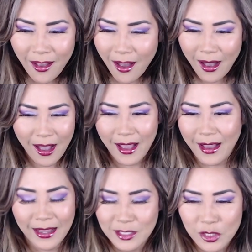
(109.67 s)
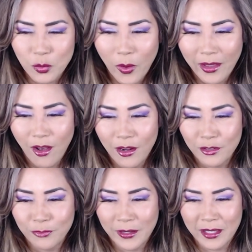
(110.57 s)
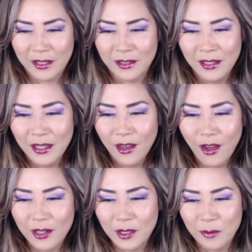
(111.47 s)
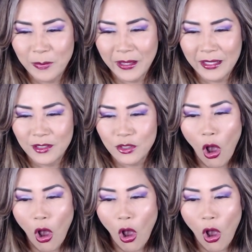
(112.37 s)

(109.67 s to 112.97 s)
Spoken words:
I just went on a binge.